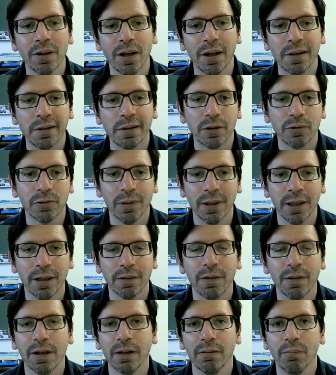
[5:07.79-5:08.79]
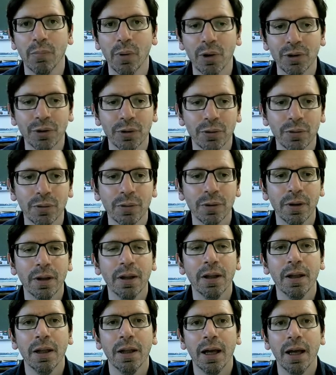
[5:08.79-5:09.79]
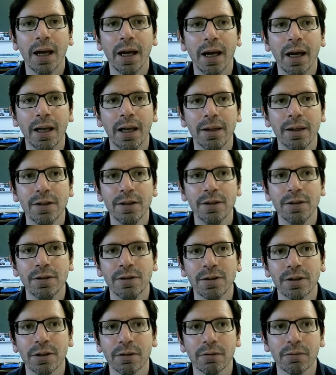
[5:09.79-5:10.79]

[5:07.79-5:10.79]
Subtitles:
It's a 20 credit module, and